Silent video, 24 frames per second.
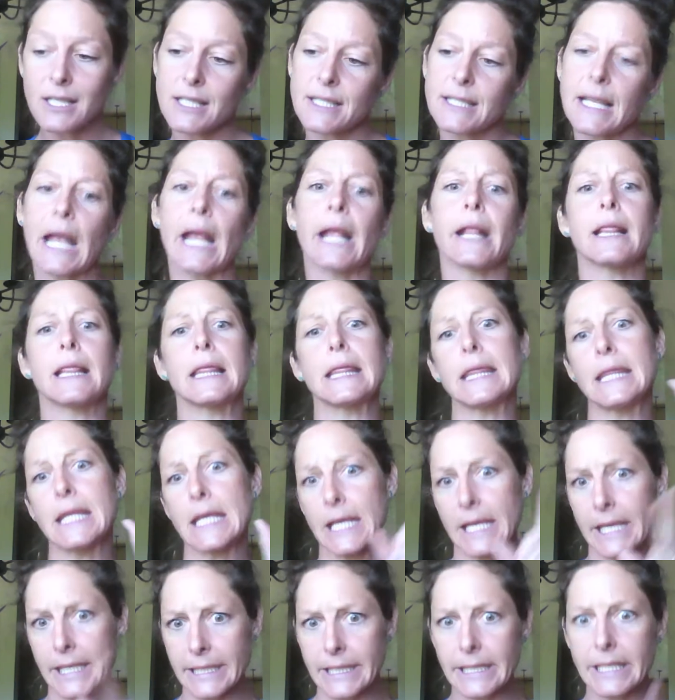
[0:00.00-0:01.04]
to say,
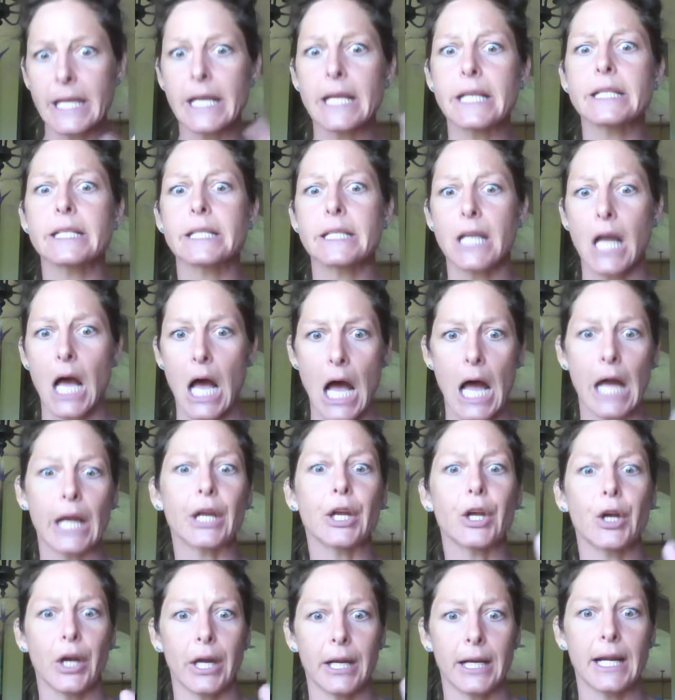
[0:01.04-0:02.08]
this is not
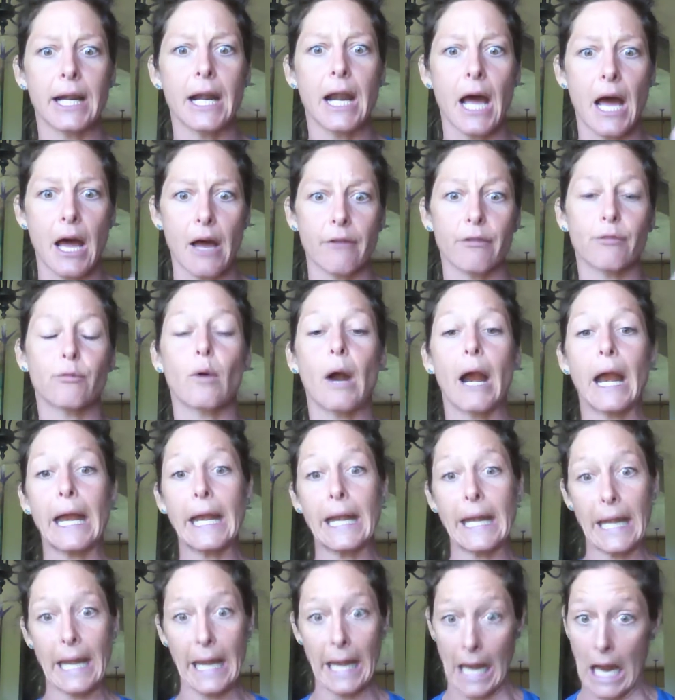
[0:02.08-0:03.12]
good enough right
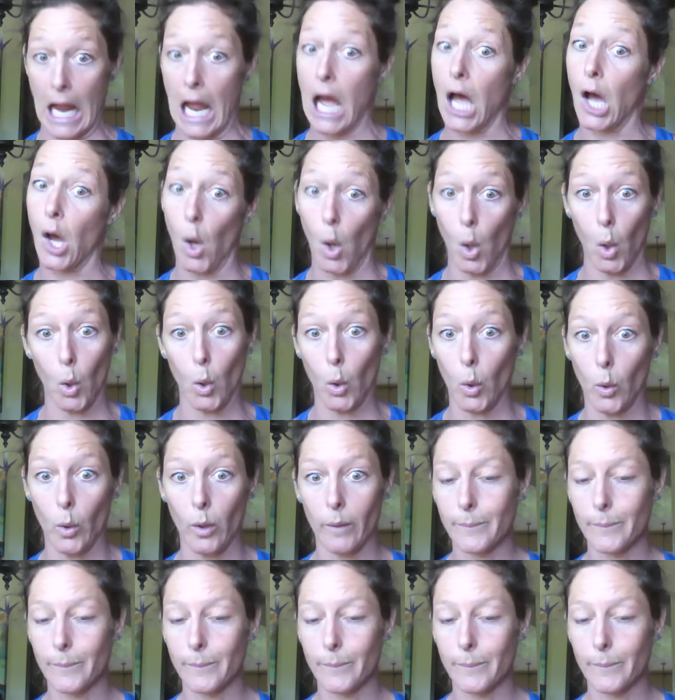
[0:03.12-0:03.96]
now.